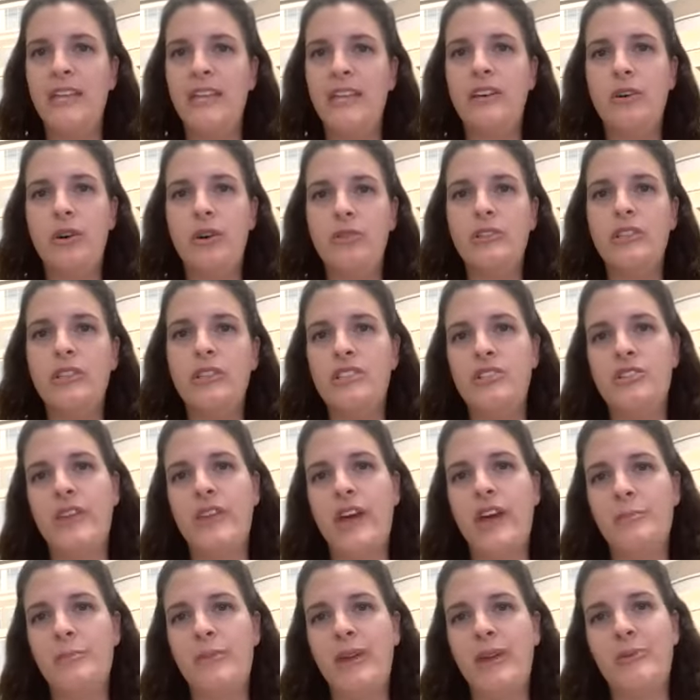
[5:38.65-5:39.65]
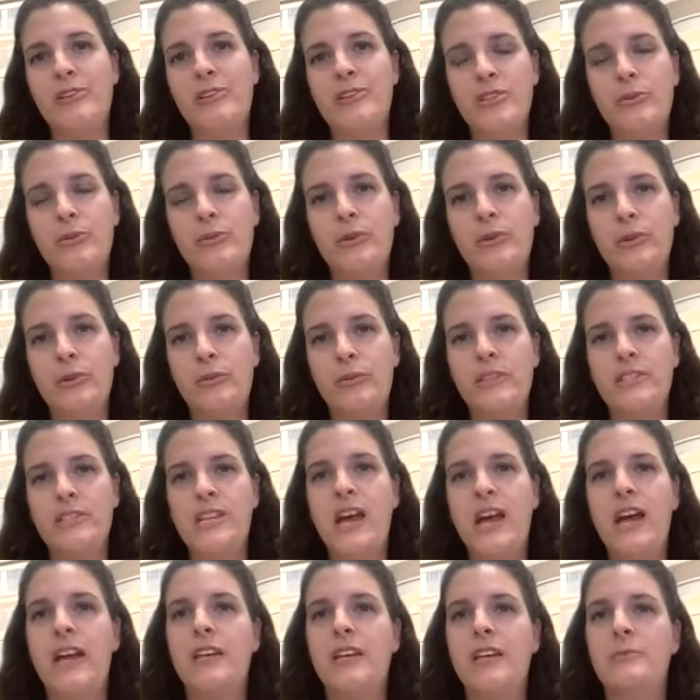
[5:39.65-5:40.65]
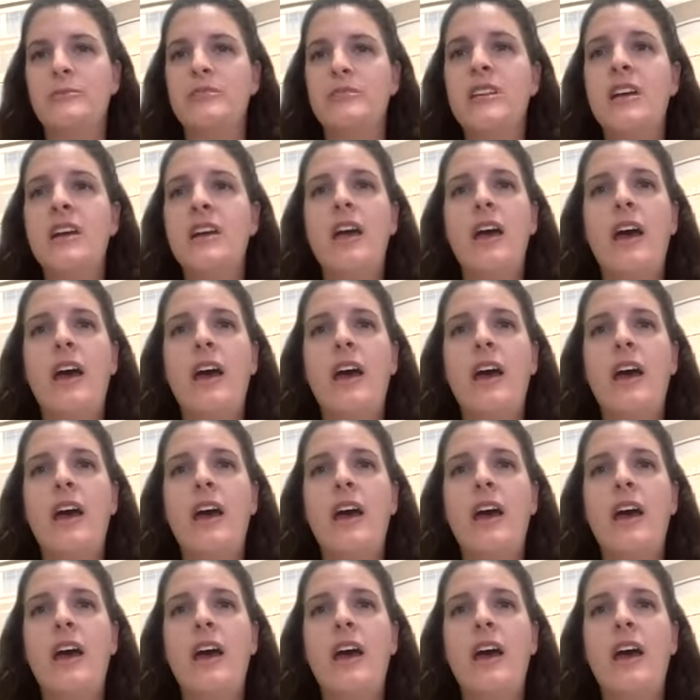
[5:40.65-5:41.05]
They'll only do that maybe 2 or 3 times.